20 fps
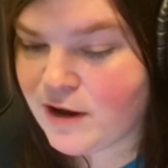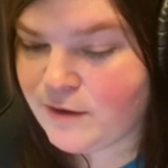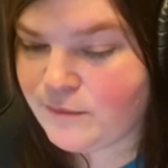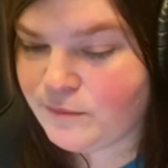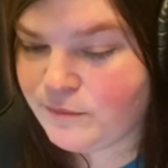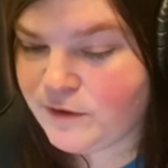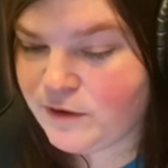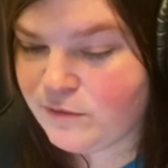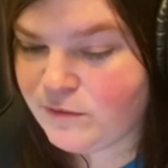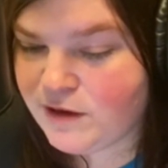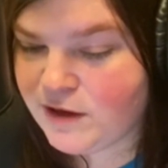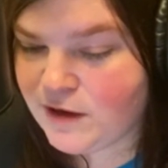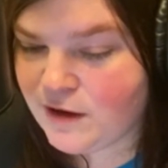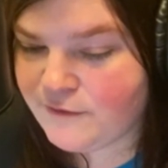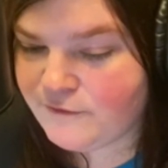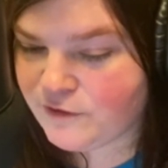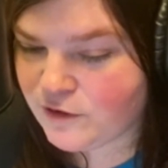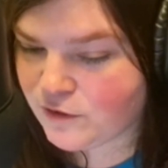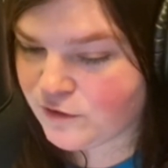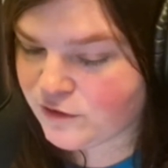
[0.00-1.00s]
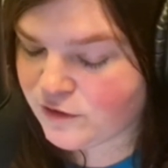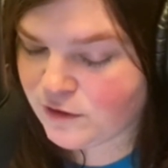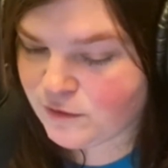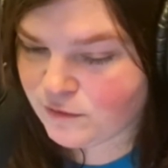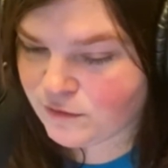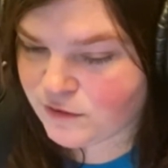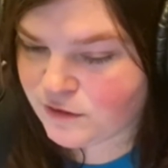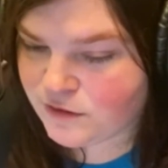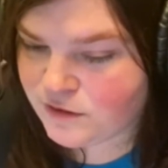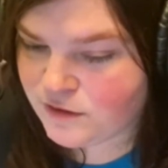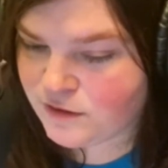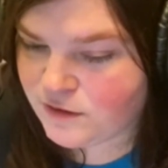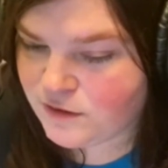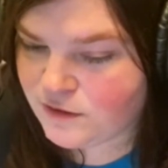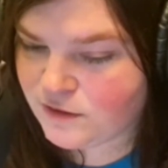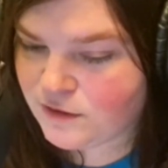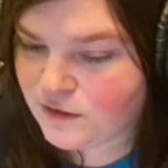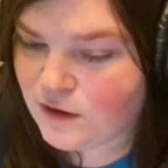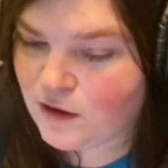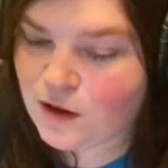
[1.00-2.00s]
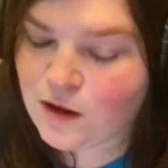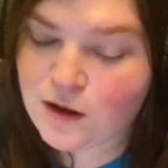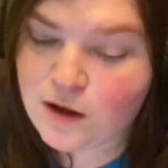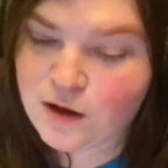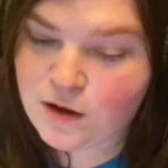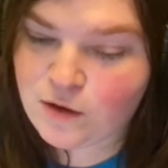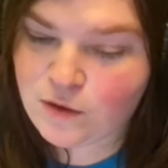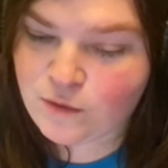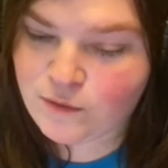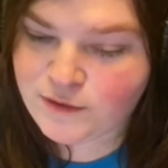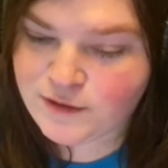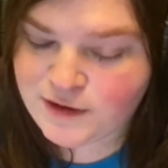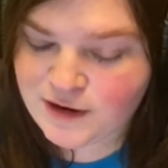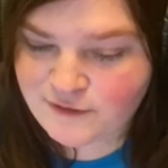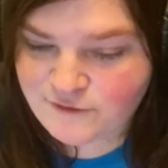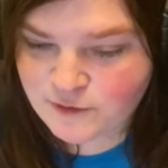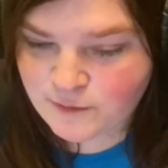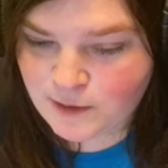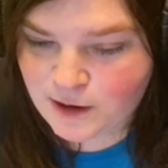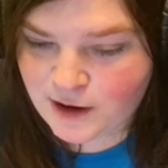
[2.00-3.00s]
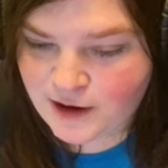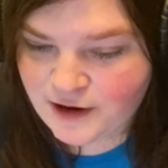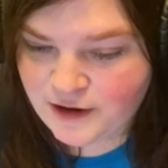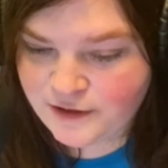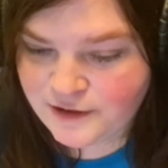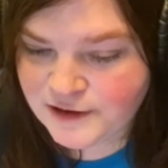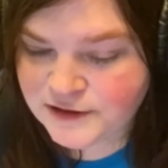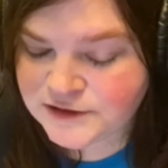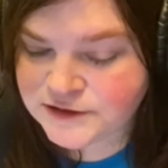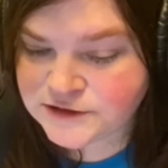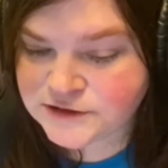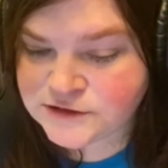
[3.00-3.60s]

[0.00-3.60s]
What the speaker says: and beauty of your youth. Oh, never mind.